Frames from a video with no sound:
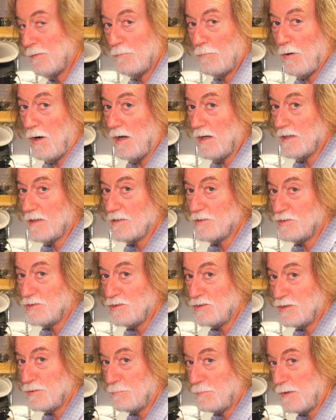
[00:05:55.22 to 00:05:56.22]
Veronicas
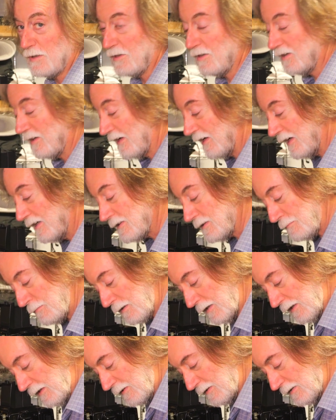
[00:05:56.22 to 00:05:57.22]
are superior to
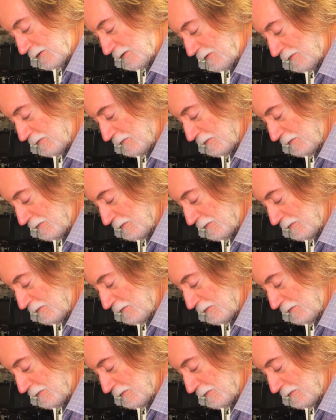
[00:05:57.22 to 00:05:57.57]
Hasselblads.